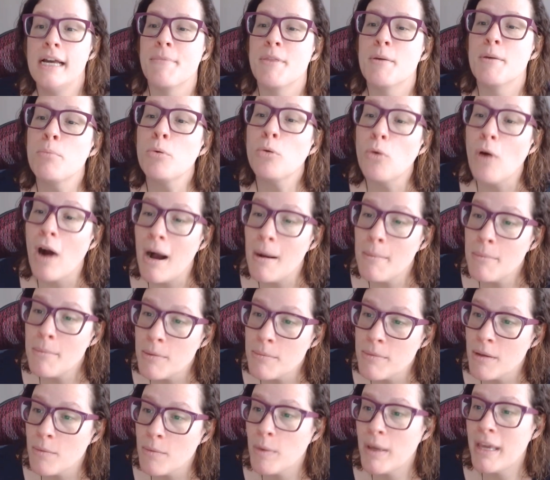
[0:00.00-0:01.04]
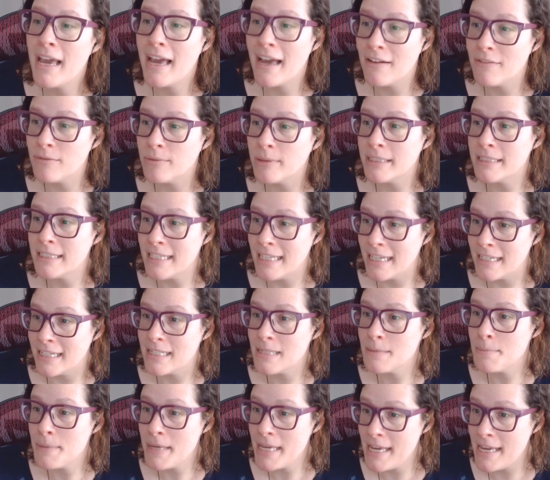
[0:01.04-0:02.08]
The problem that we have with
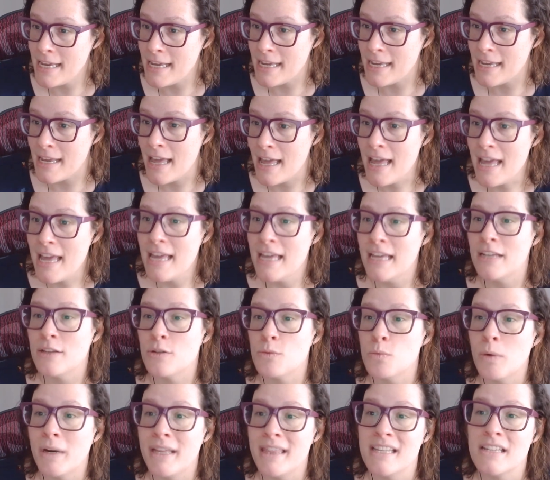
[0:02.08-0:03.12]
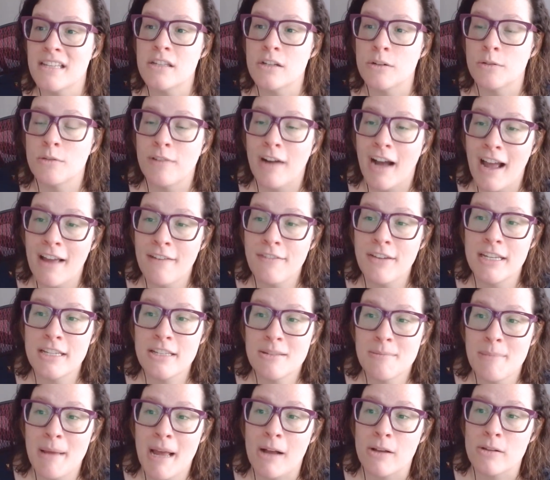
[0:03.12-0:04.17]
TSP is when the surviving
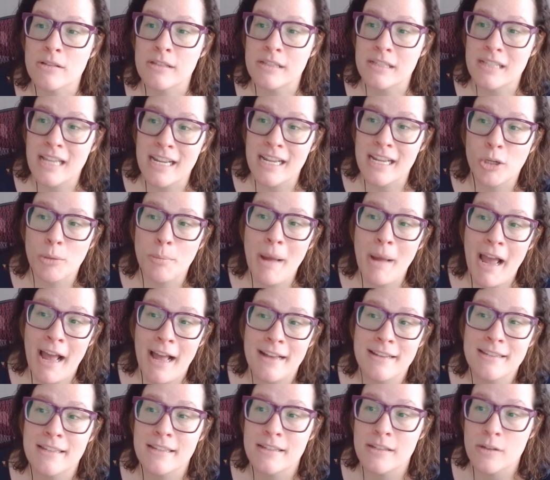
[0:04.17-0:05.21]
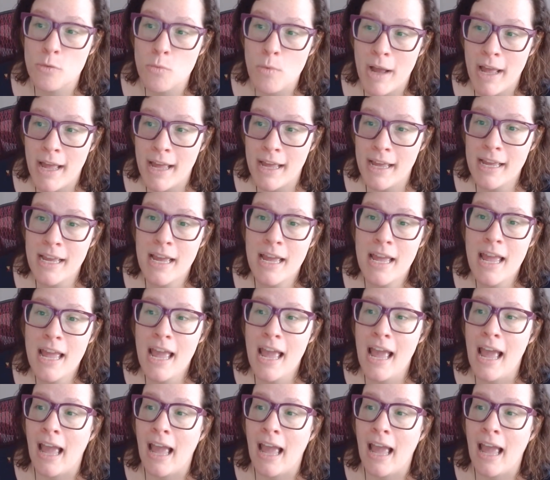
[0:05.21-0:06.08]
spouse later passes away